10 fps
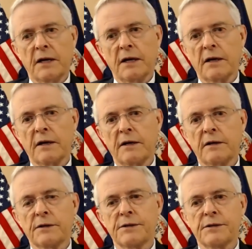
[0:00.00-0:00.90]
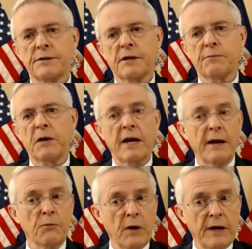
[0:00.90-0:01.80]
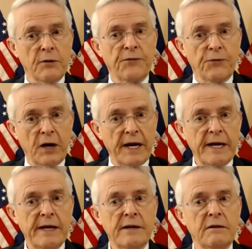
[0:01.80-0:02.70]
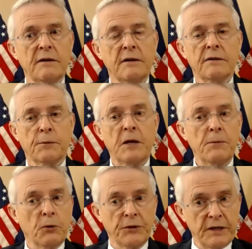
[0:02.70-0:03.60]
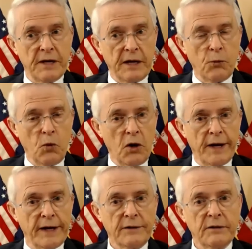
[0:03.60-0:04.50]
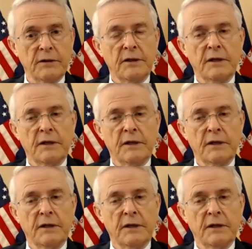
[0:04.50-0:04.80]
It became rather frayed. The people did not want it.